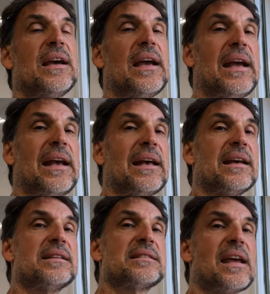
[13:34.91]

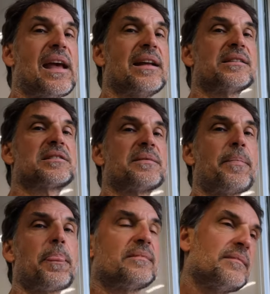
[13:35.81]
and hence
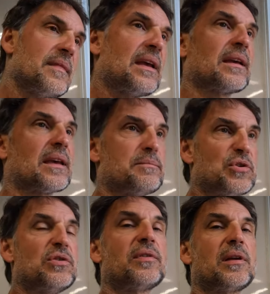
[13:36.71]
it can
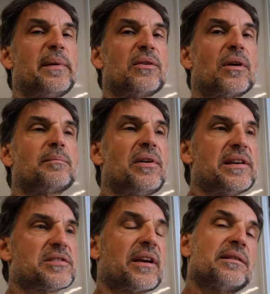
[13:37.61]
move a little bit in the wrong
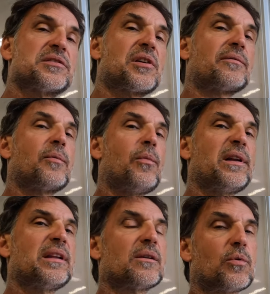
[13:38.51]
place. So I'm going to start from one
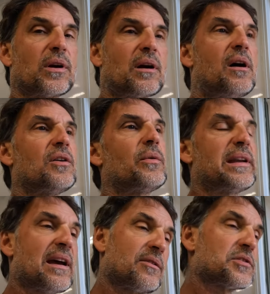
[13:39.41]
end and work all the way
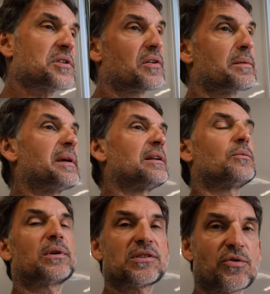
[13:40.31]
down, or start in the middle and
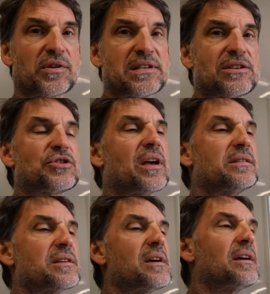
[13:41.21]
work towards each
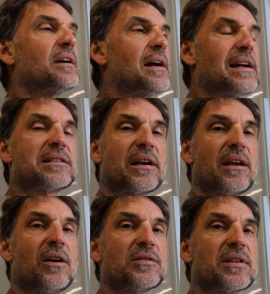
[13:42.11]
end as I
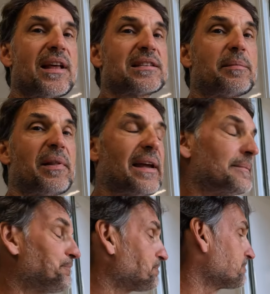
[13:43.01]
go. So that's the plan.